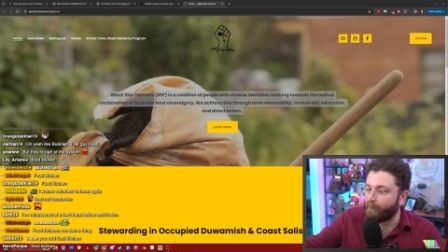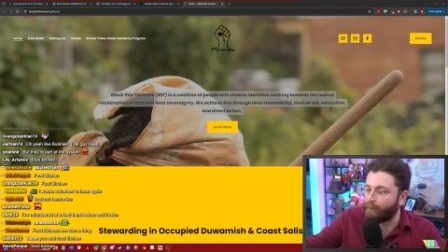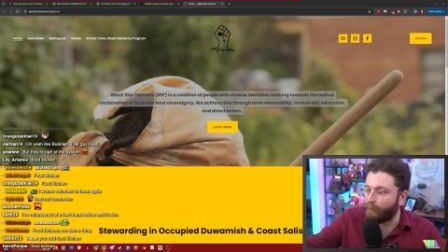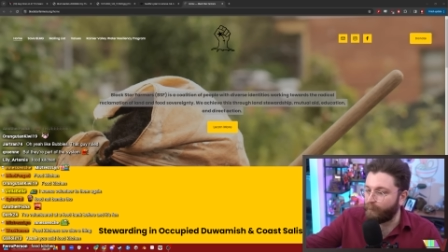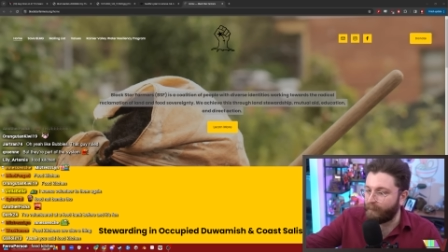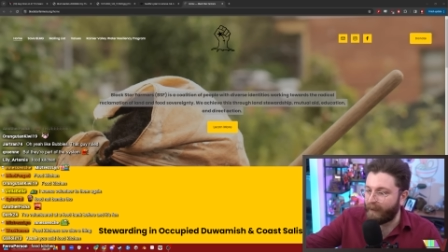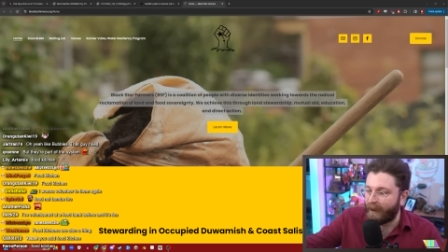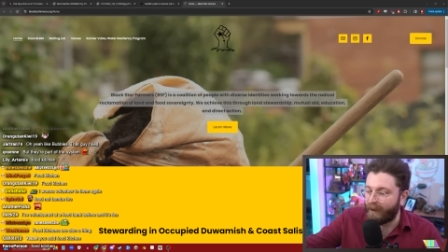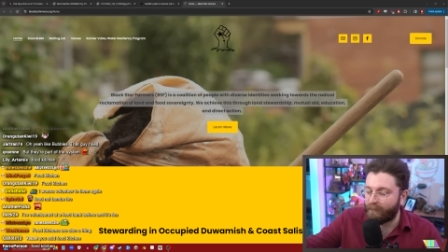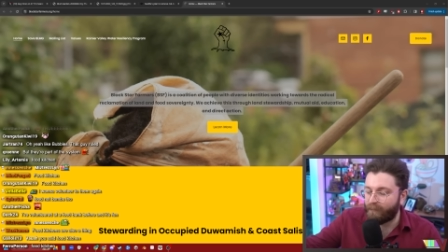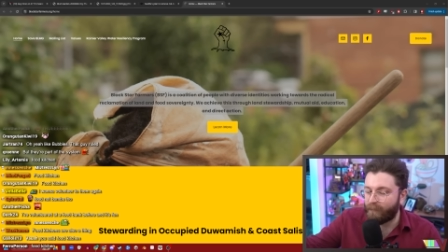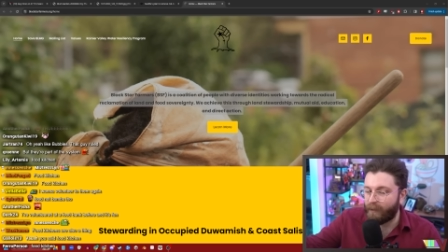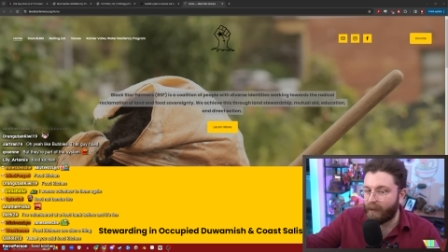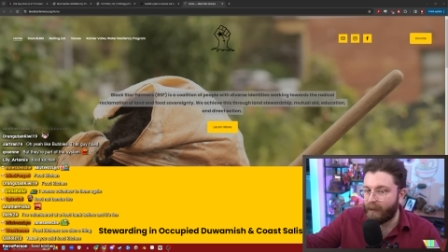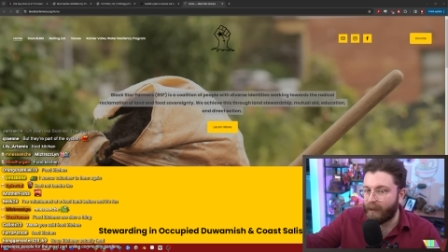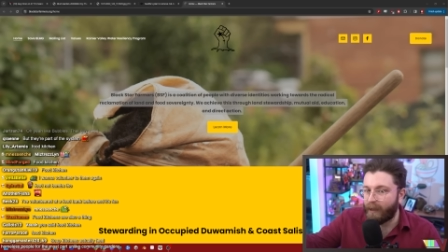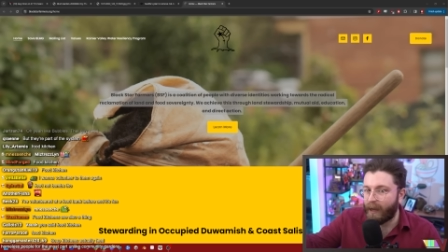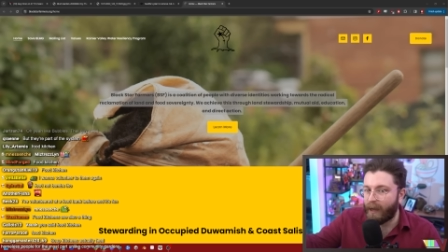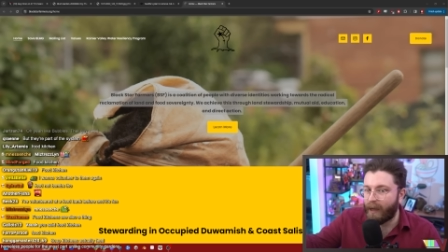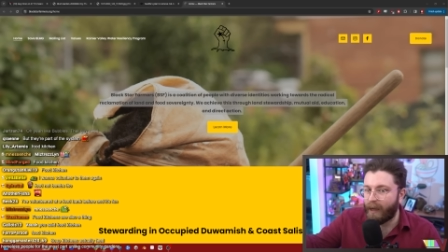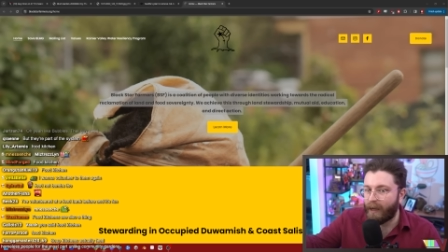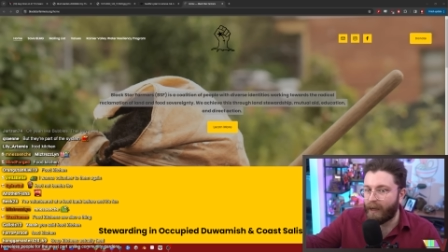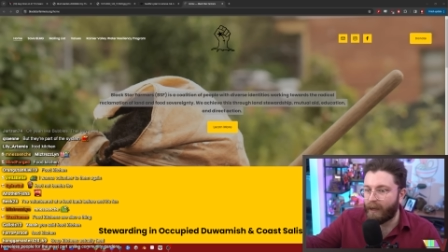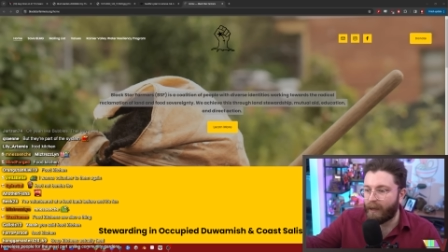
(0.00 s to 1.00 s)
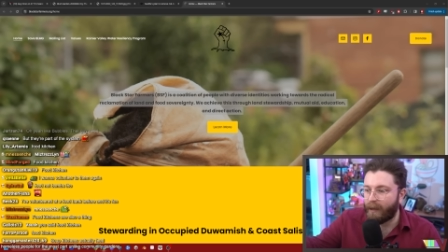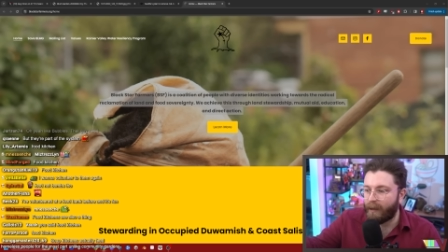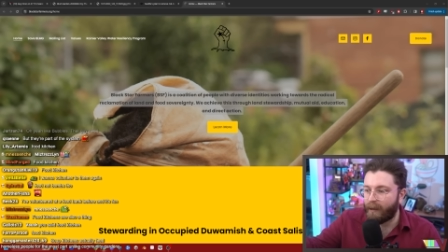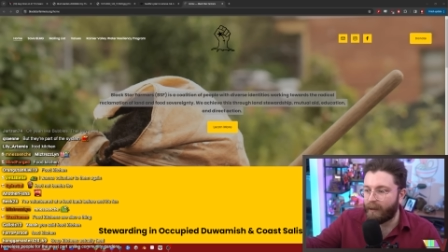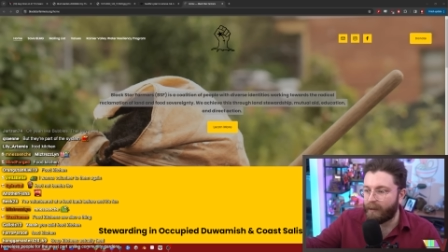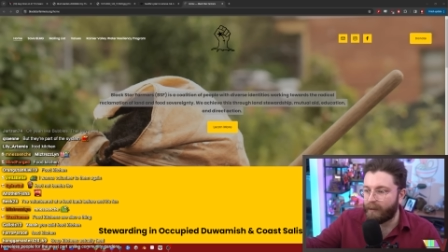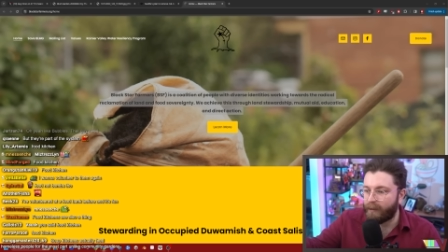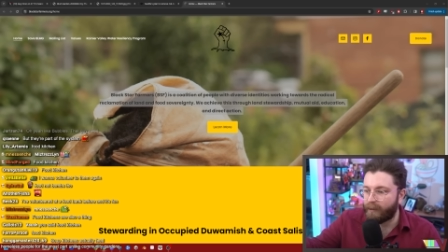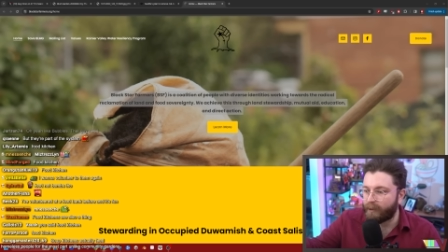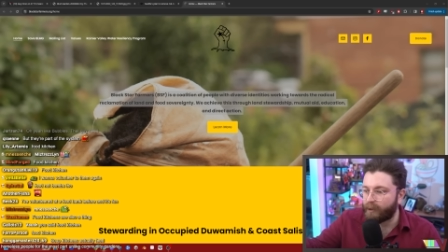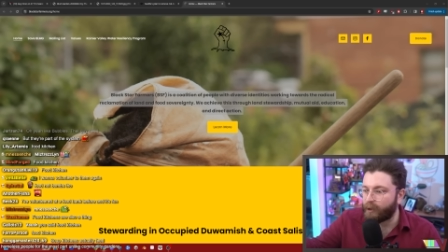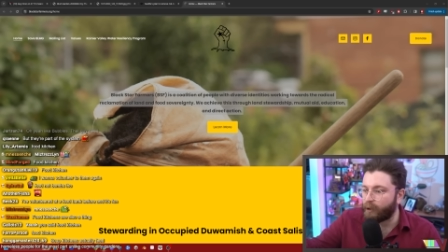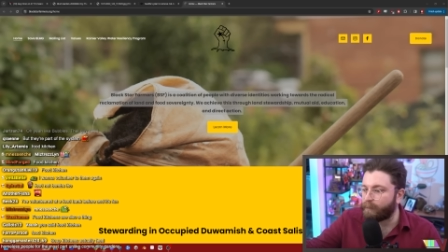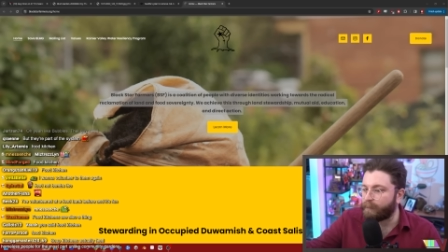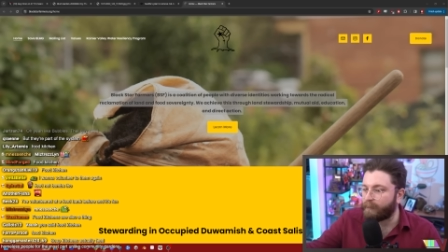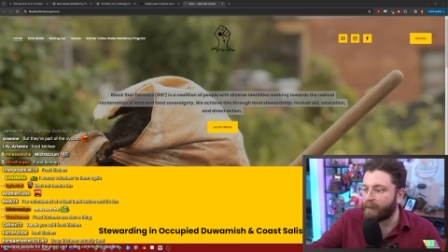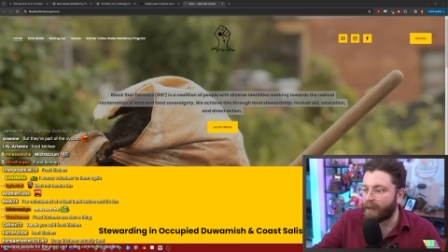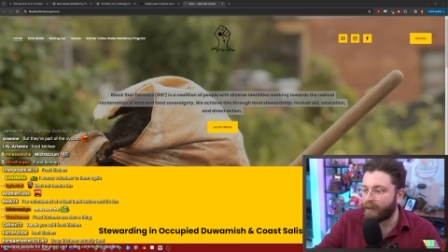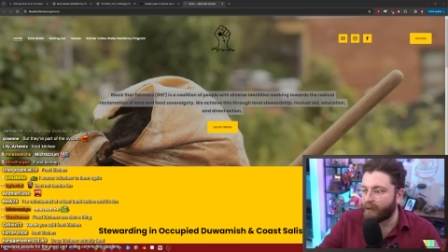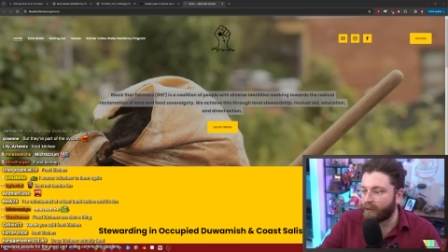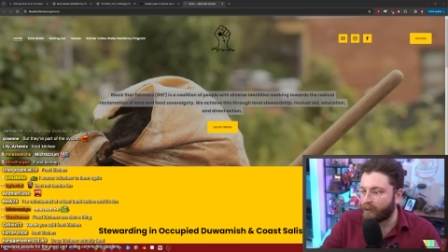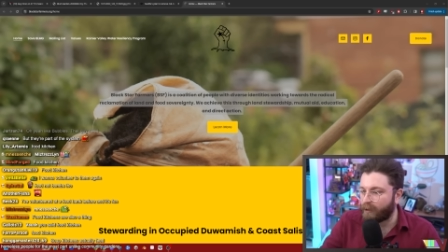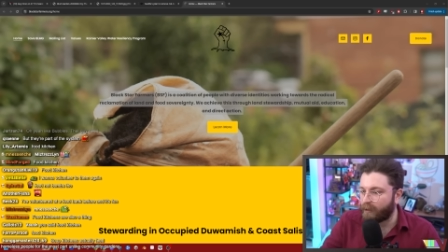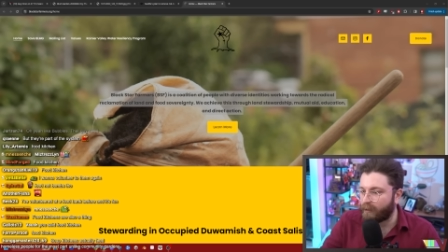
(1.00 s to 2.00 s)
food pantry, soup
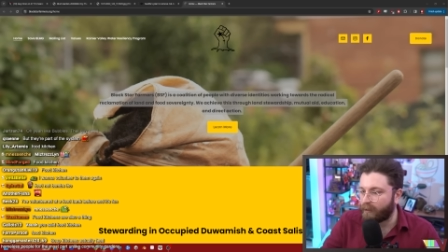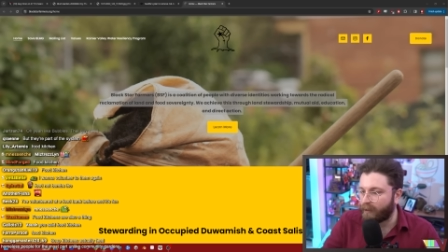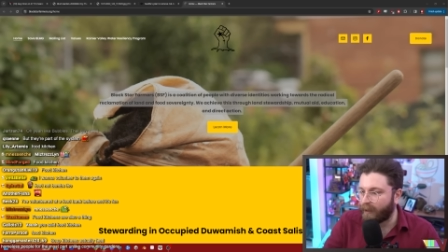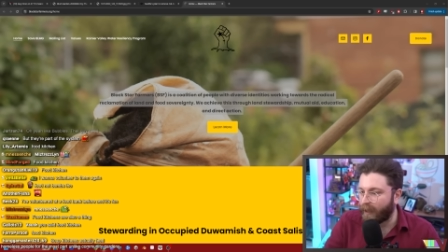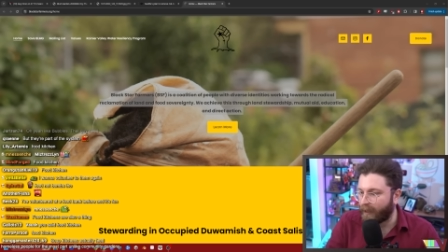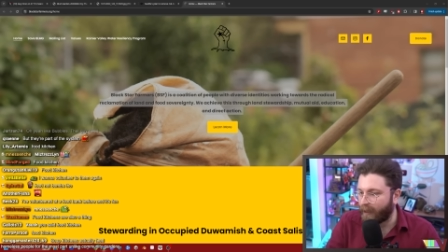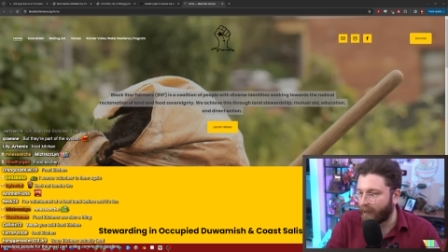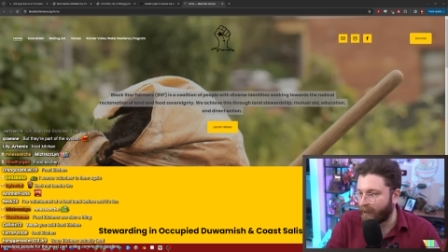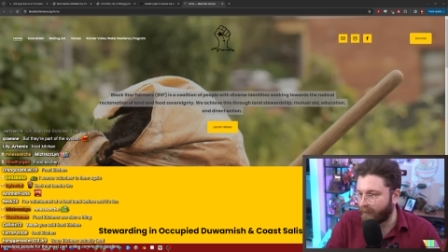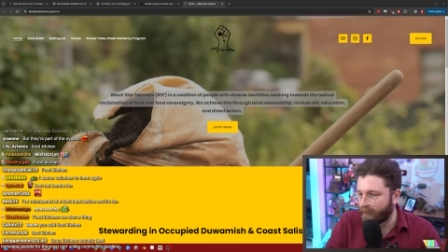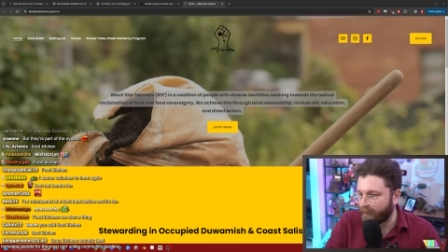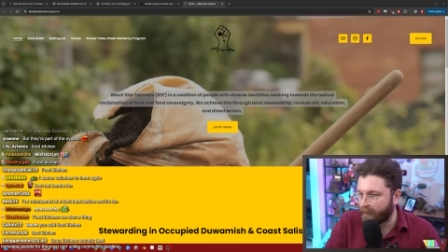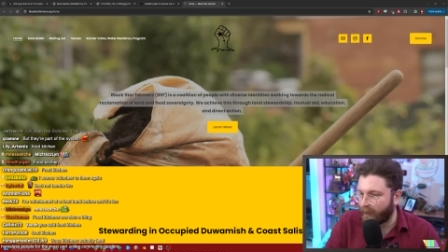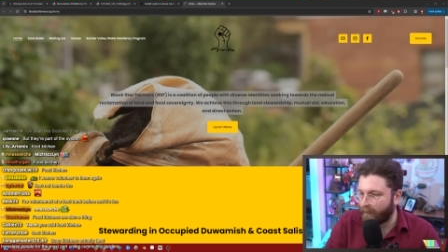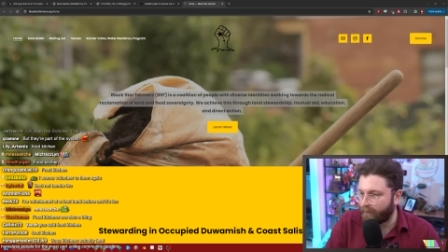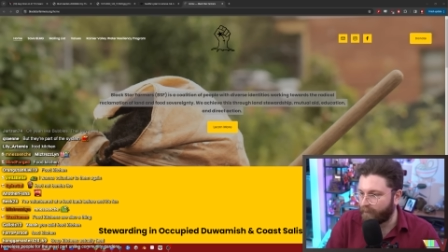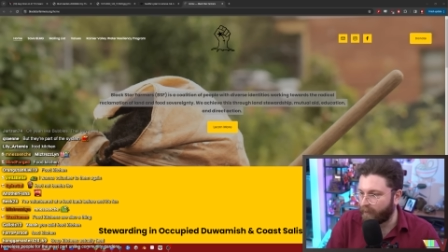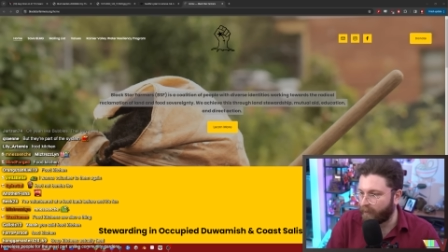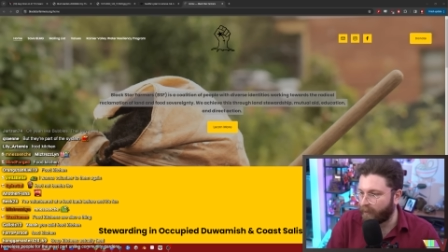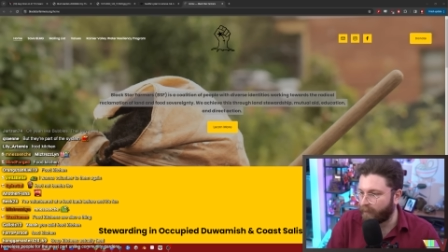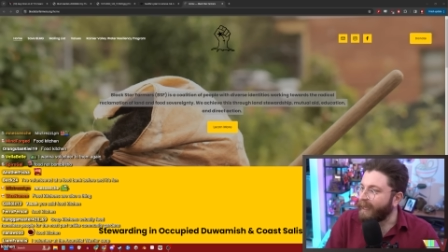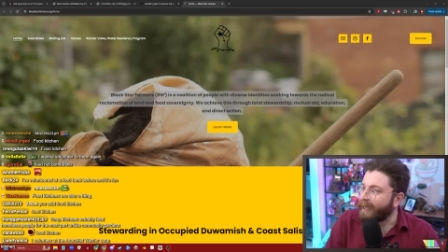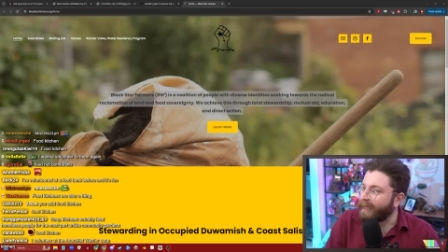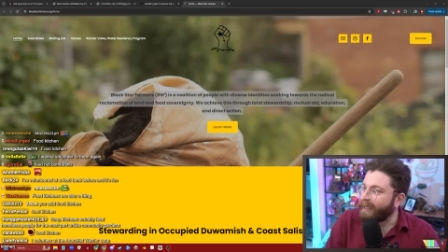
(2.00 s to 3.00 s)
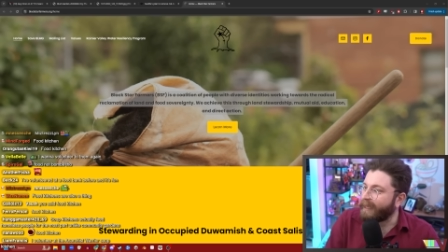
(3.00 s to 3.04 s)
kitchen, that kind of stuff, you know?